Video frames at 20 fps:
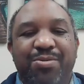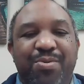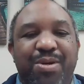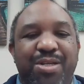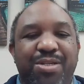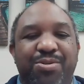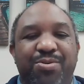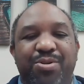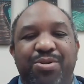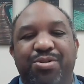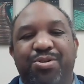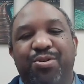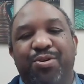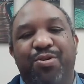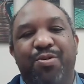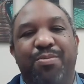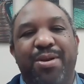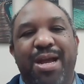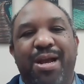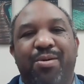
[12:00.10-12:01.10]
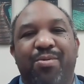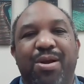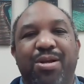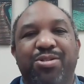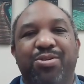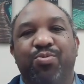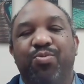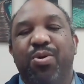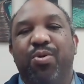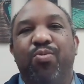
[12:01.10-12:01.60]
want to sort of circle back around
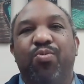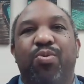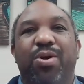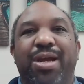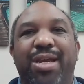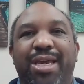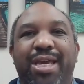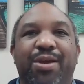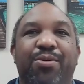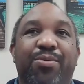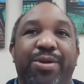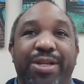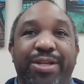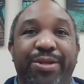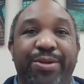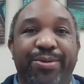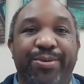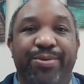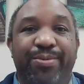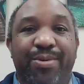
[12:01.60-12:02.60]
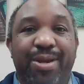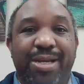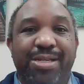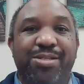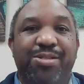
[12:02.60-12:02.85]
to, well, what can we do, right?